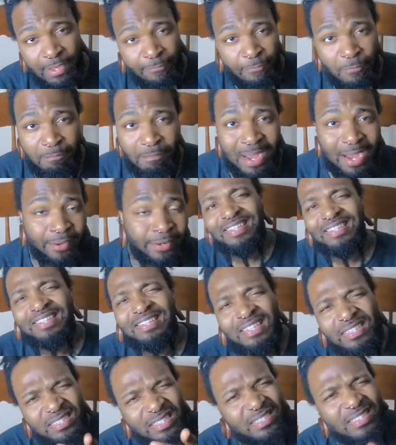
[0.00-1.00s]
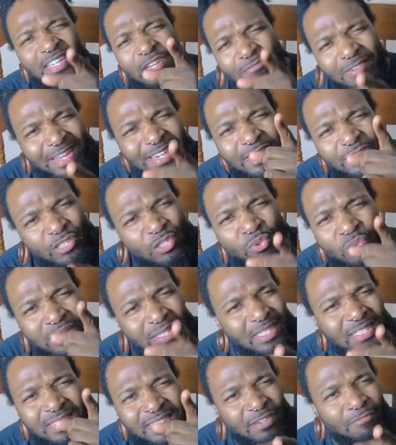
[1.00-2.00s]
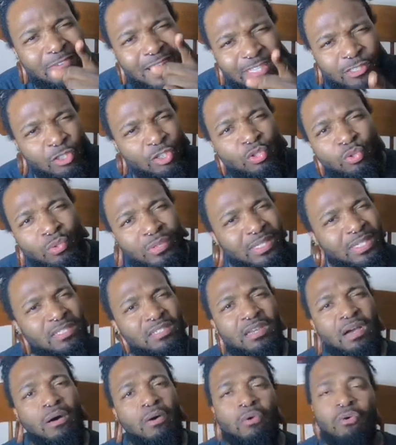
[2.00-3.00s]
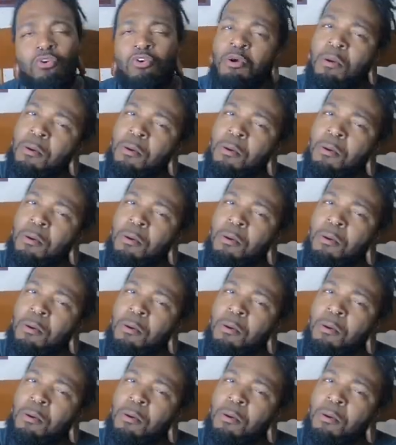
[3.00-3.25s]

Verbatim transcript: enough about it. Let's just get right into it. Let's get right to it. Let's go.